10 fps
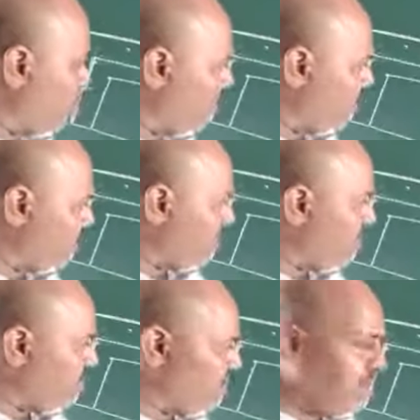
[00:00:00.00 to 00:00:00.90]
when it
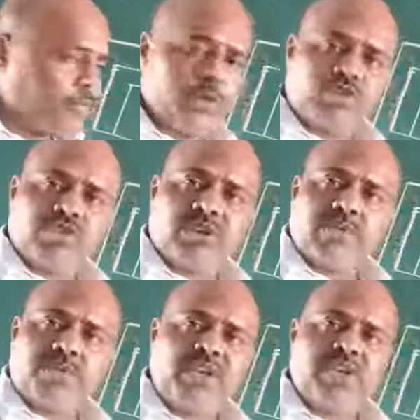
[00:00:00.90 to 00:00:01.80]
reach at the position
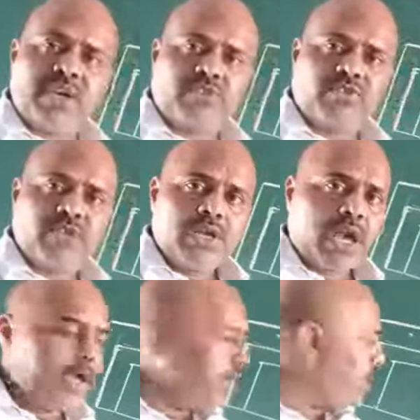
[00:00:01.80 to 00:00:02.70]
of B dash,
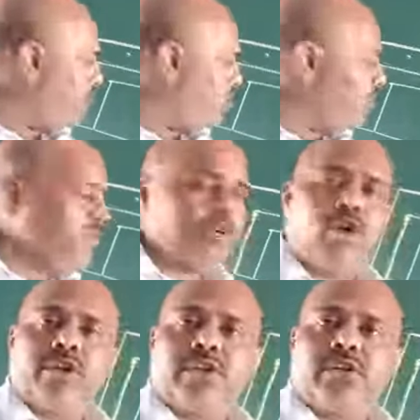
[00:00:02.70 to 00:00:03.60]
and now leave the
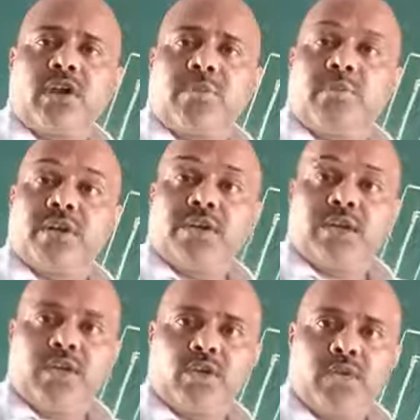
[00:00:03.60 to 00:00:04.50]
contact of
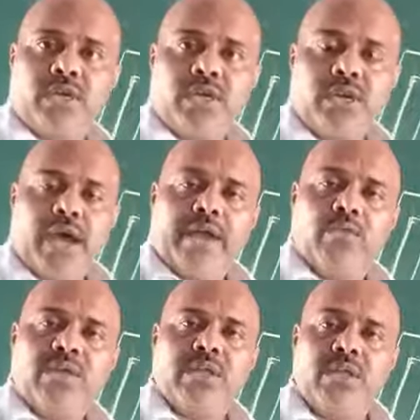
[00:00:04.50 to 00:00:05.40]
mercury liquid, and
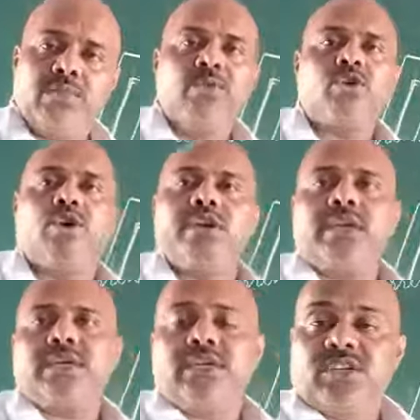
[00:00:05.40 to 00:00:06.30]
when they leave the
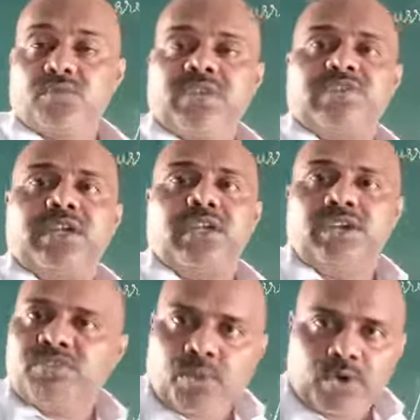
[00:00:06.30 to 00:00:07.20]
contact it means circuit
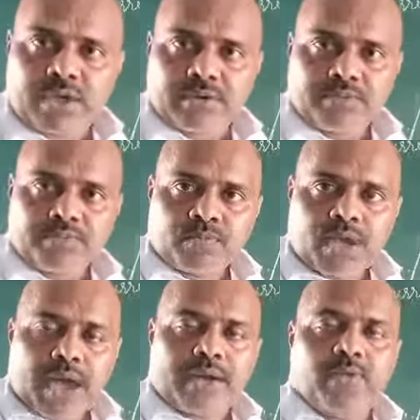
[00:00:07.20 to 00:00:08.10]
is broken,
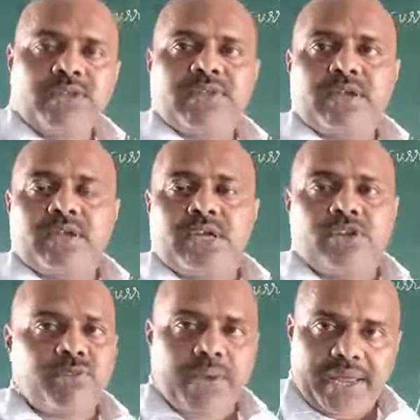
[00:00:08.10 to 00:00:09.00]
and when the circuit
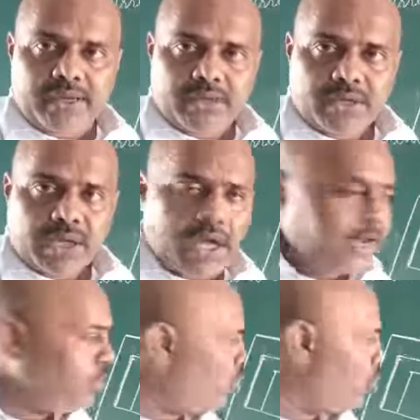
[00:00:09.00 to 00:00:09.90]
is break
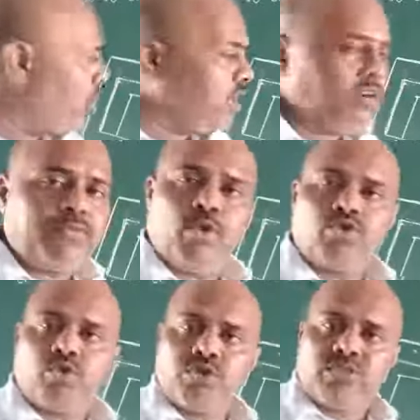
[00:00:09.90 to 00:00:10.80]
and no current flows
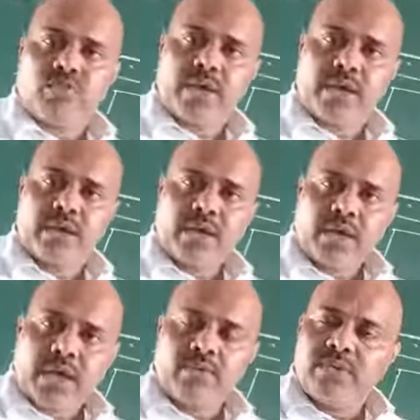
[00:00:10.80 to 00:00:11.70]
through this wire,
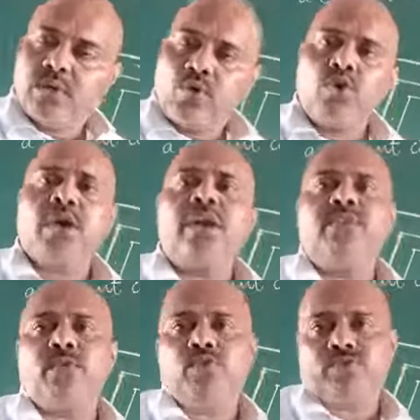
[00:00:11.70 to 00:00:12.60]
and when the no
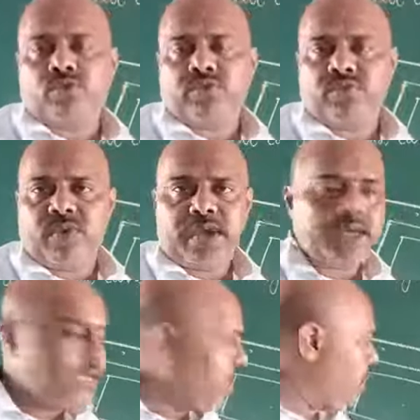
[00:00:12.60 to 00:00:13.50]
current flows through this
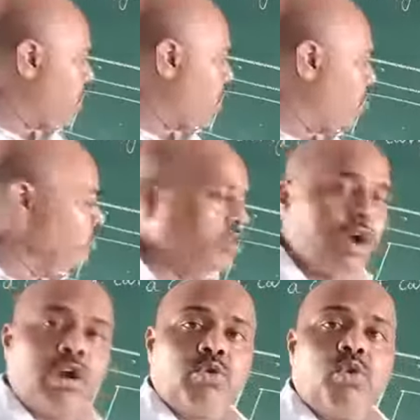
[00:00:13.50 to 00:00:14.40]
wire, now it
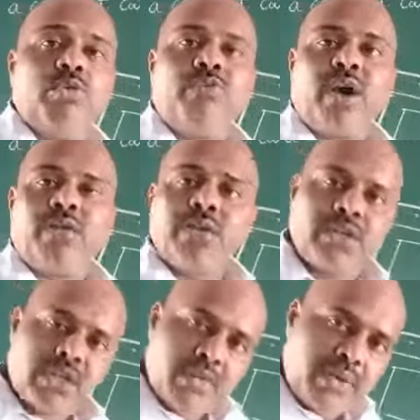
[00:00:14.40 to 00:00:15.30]
not going forward, it come